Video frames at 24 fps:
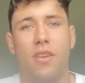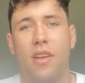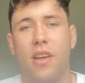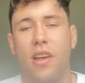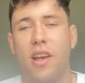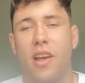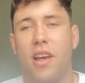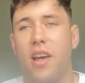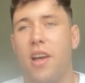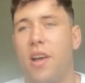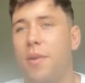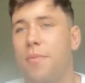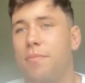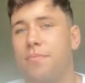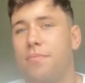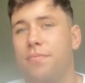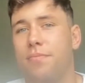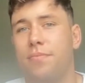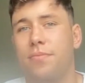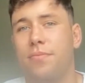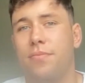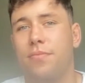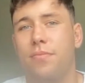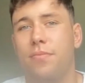
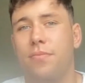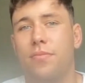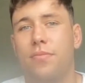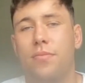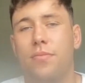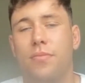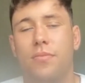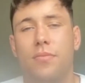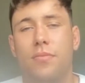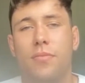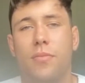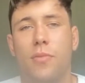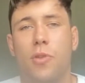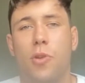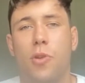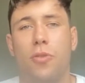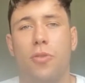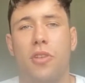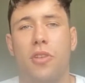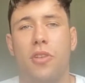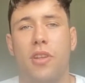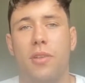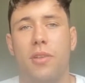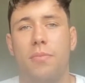um
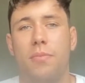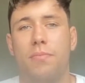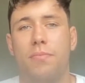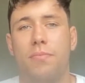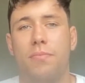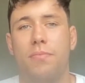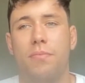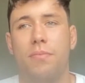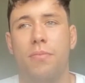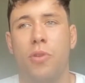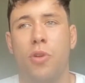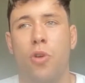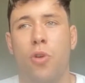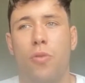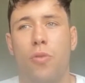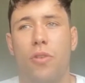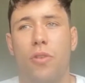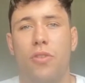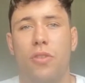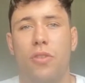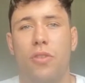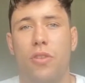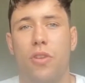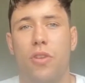obviously
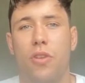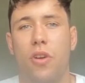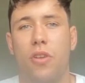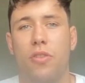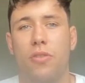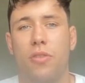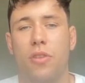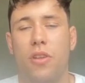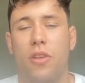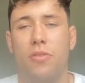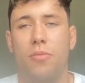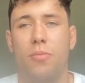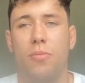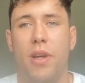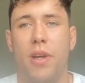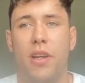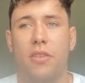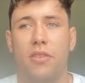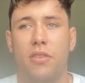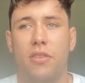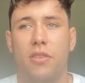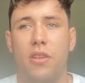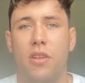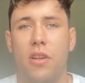COVID's not as big
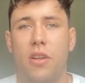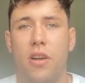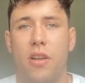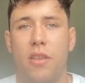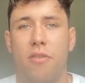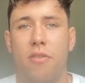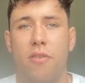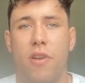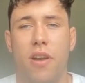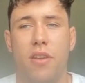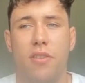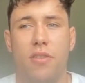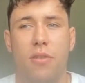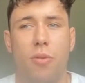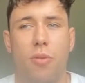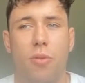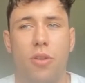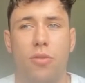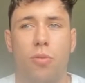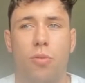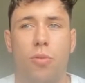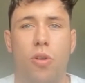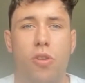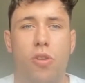as a threat as it
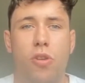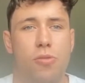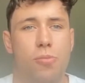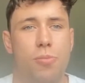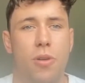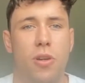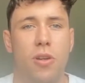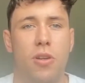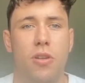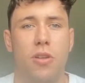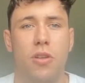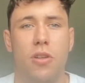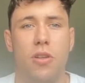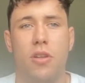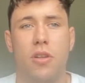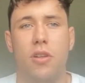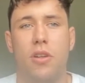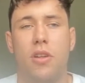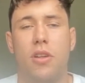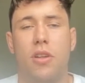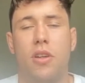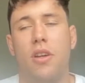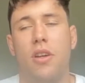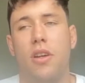once was. But
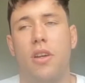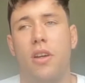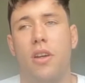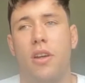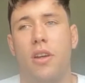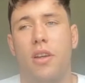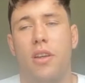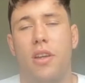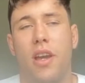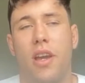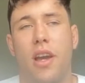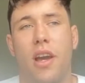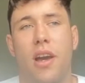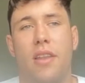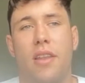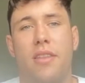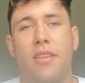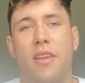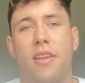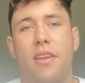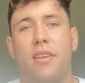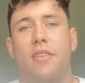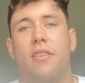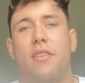yeah, I
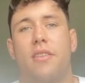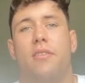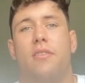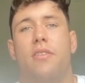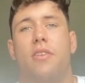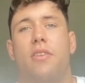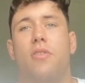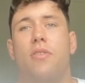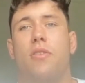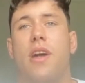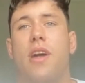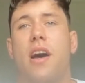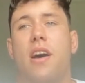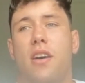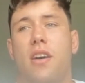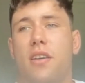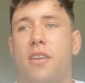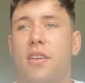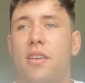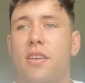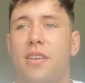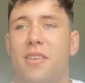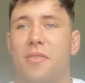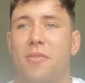think, that,
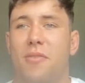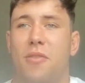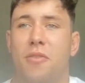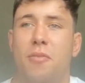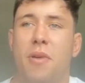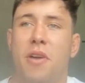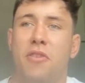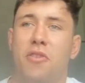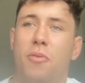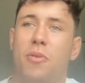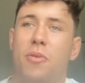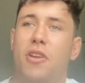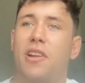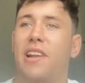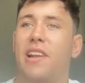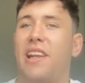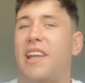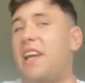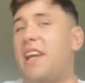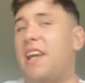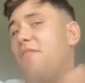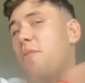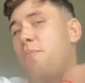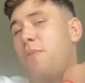especially when you
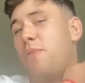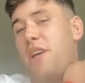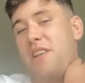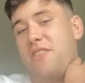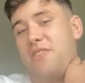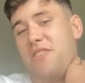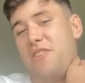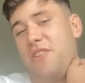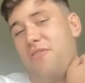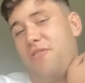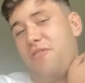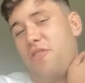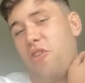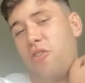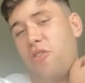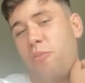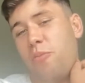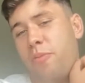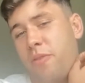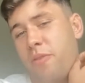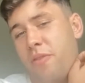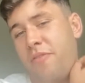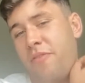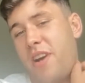leave the pitch and you've got
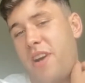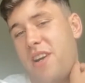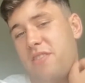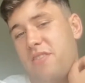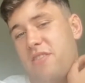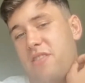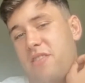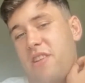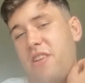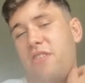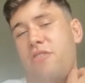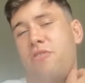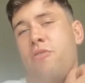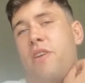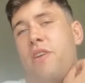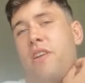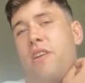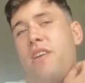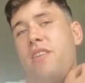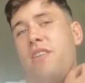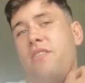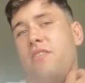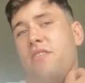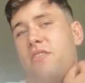all the fans there, it's quite
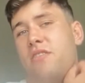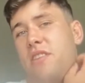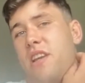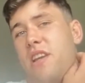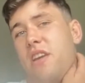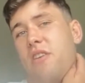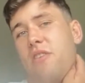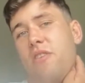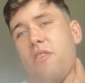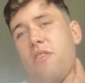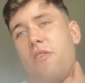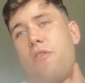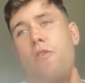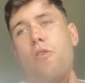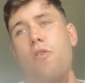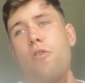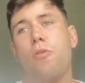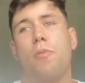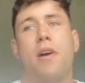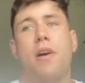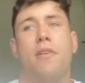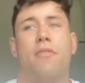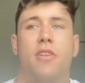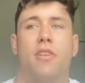nice to see all of
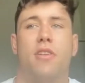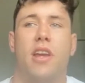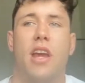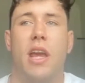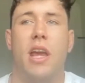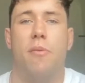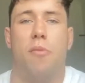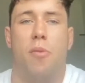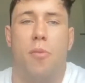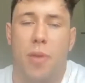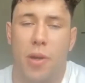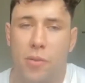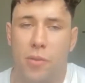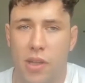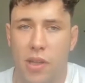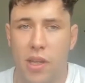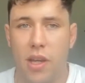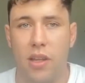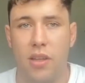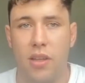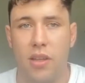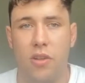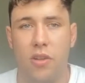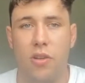them after the game and be able to
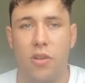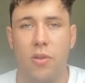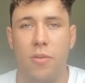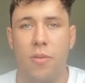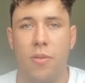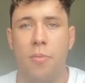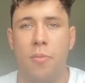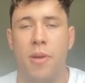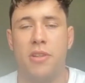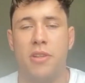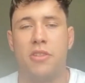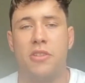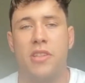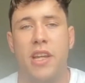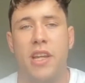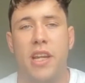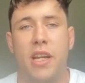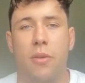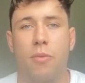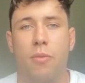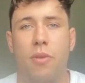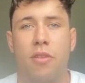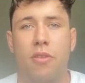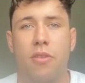get, a picture
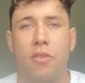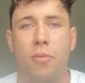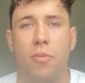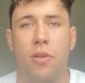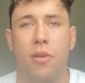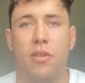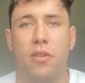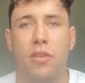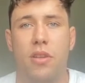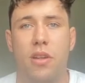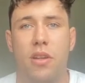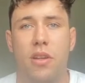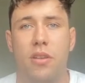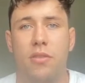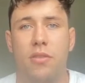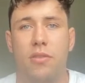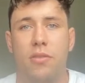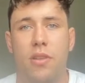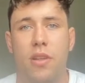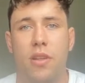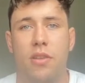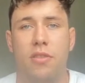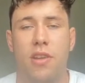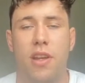taken with them
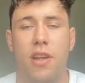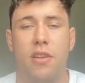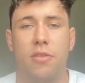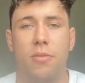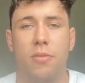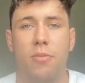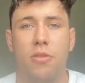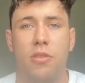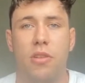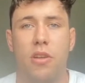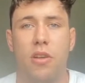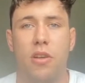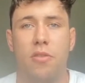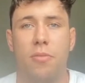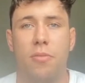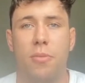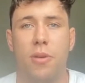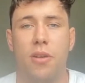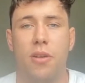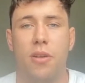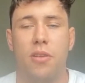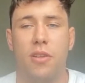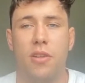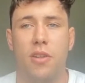and saying some stuff.
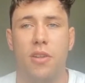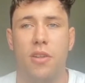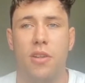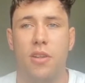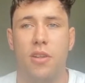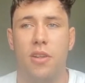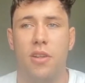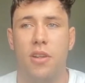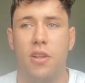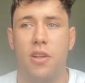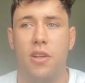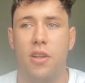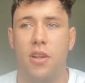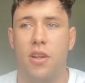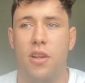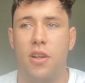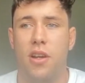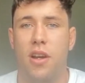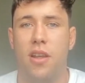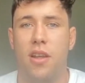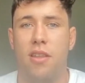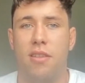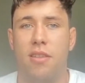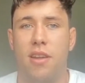But
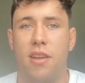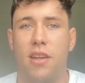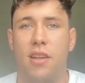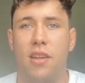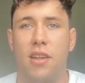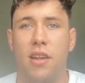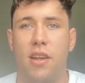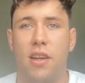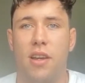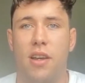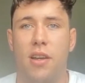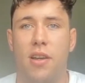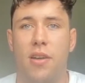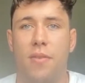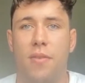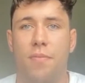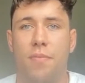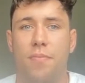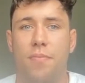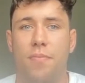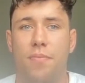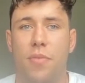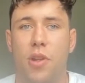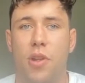I think
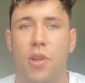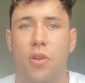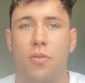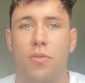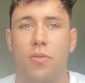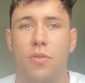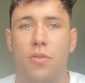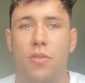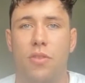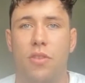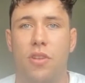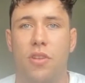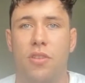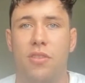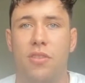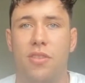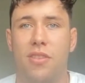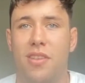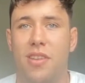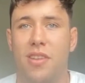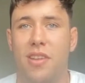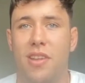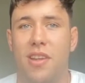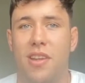just
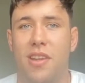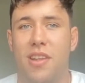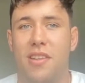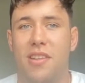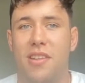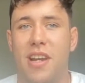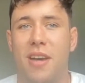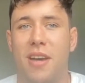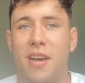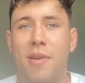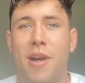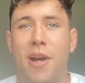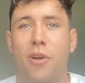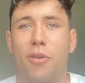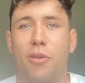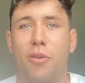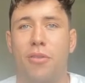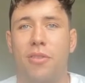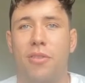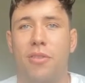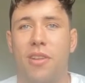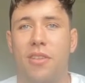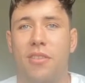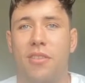the damn
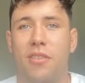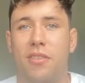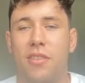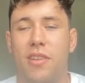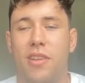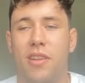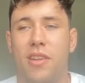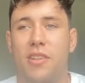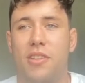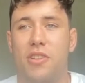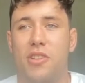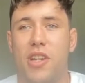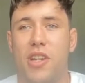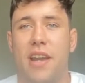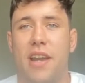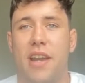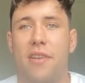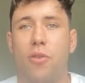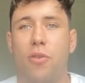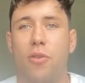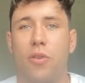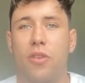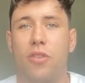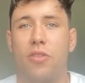health in
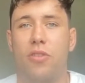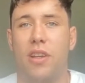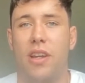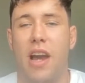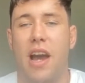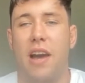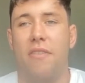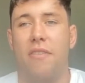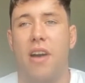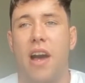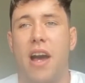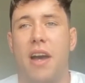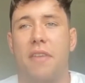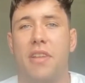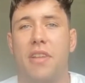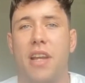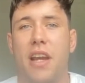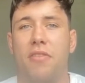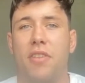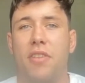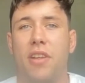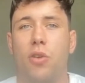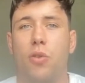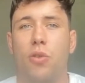general is like, I've
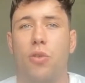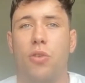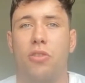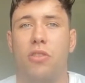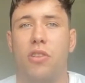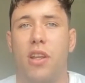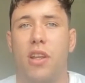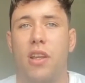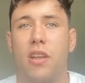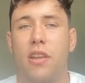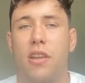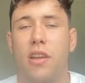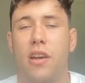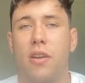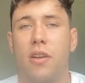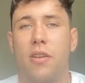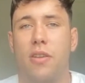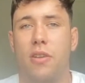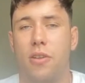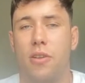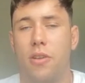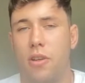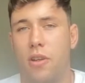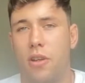definitely noticed it, that
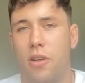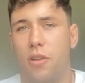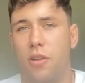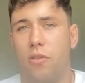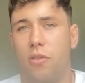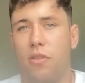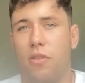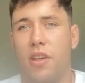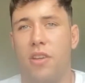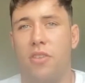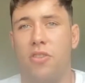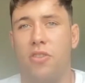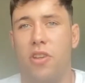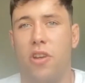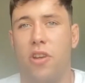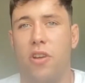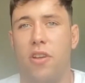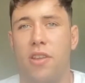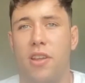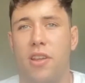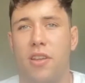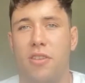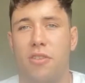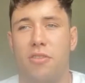this year
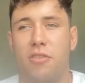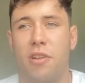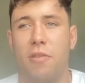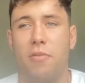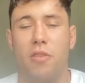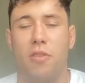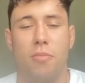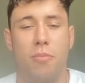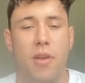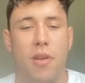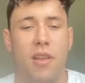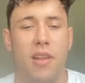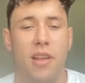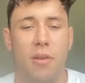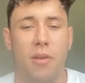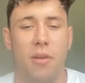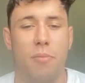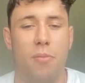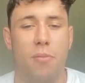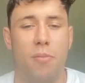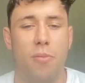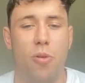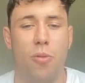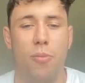I think there seems to be like a
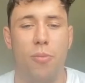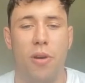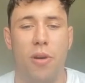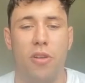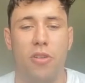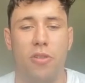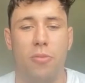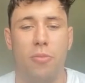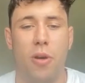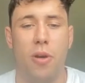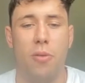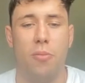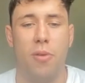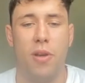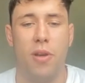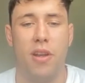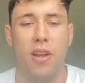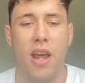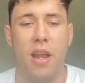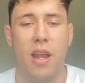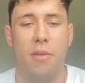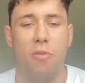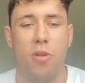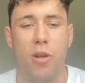bit more buzz about being
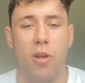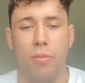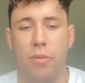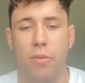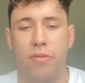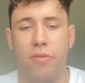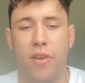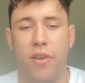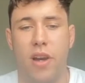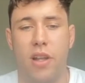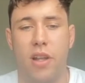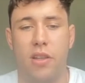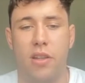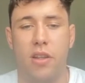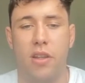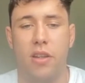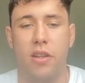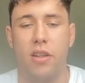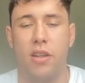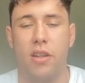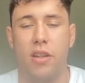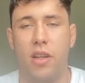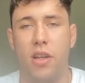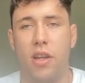an Edinburgh rugby fan
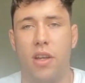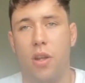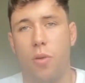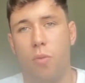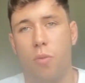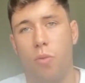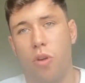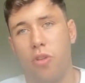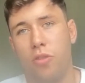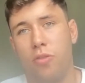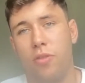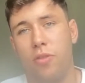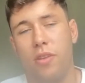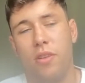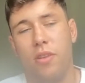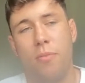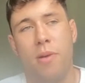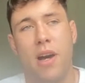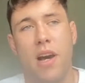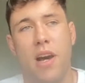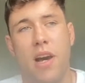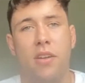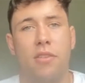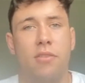than there was in the
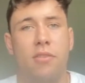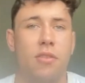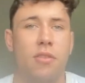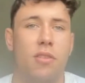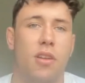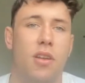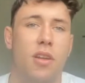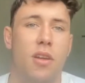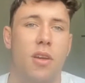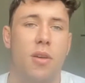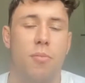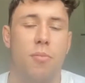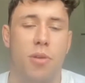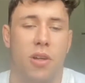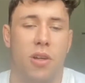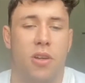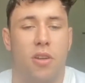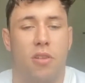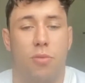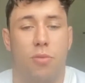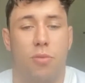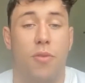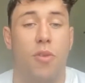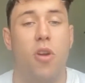past,
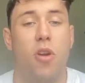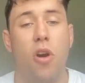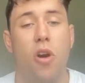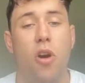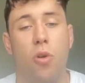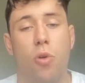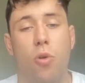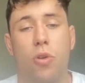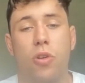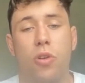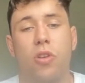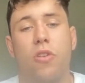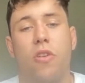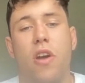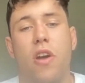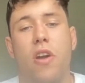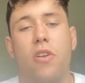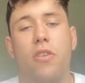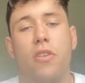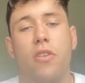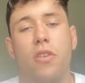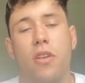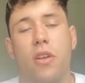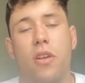because we've got our own
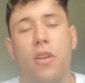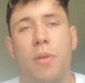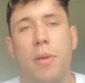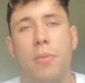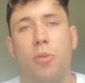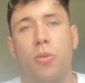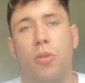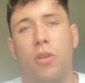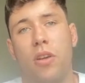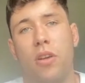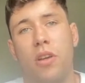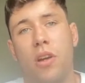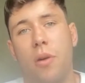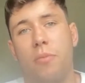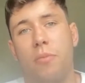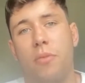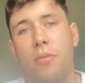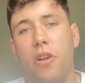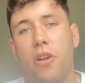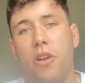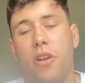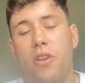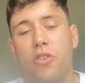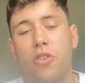ground, and people can come
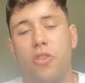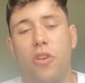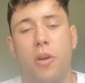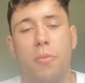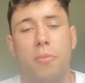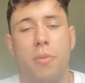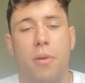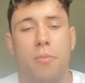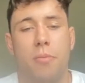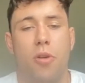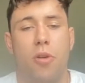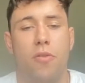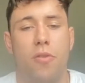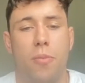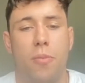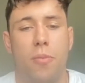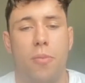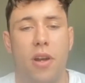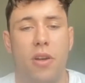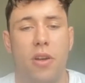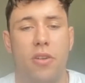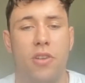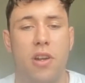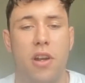down and enjoy a bit more of a
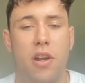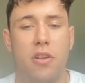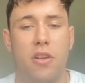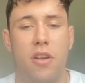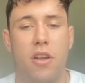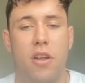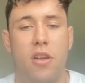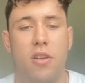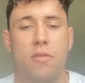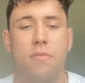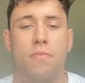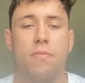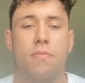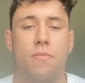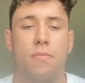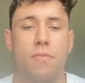better Saturday night.